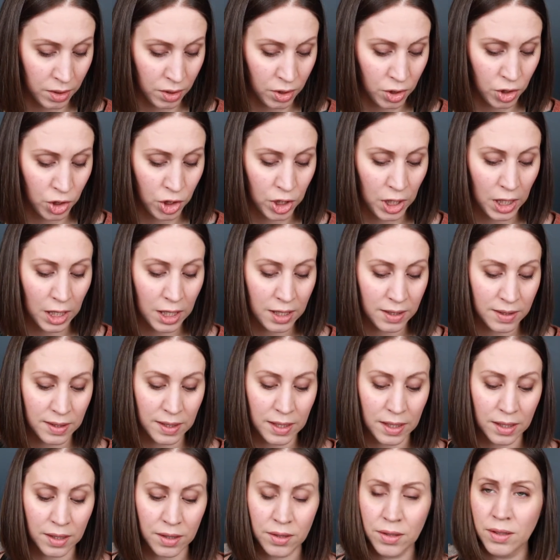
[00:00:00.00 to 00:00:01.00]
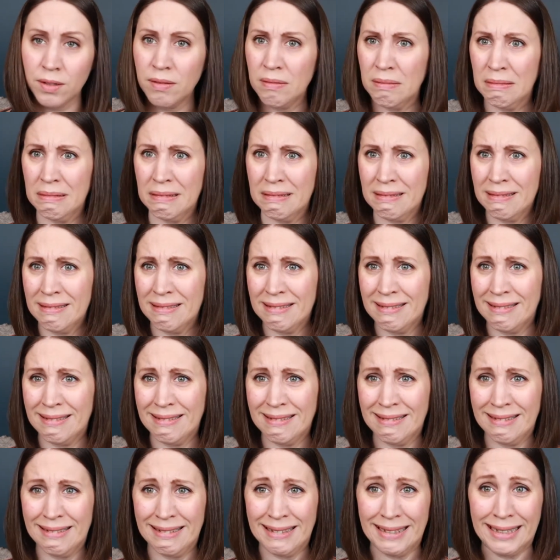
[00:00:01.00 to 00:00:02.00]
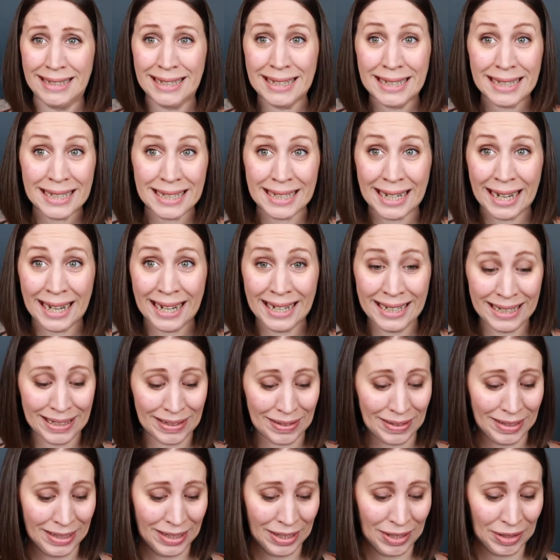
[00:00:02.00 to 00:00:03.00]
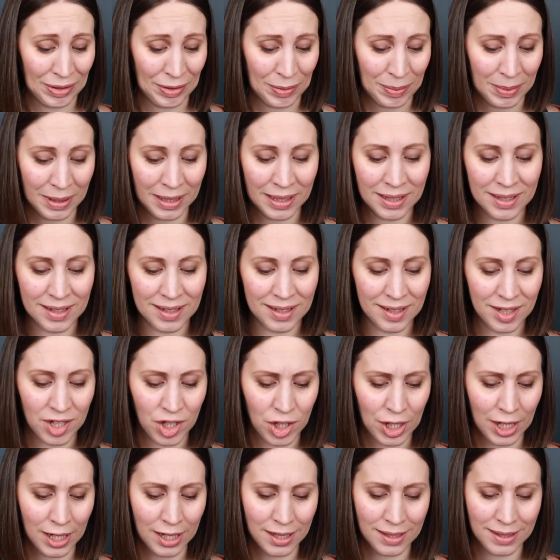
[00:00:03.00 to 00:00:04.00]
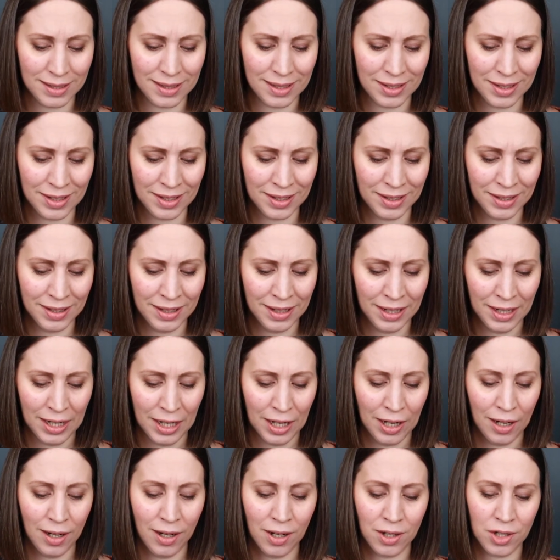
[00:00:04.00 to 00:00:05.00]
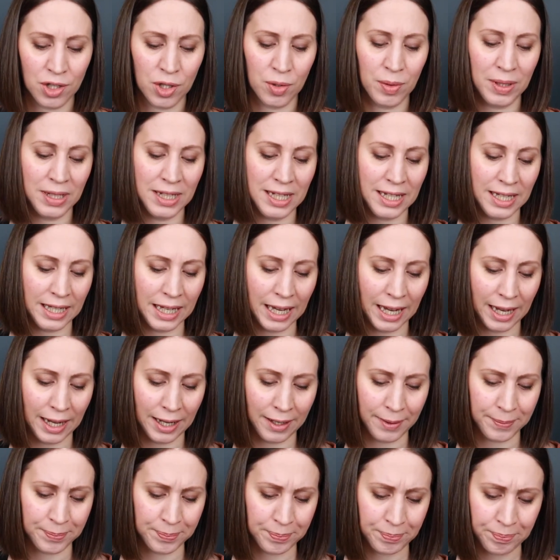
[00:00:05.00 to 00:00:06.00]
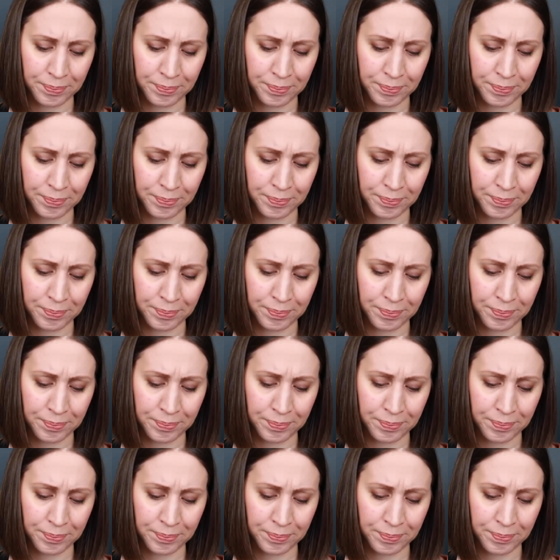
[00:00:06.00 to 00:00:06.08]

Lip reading: Shilasdair? I don't know, but Shilasdair Luxury DK.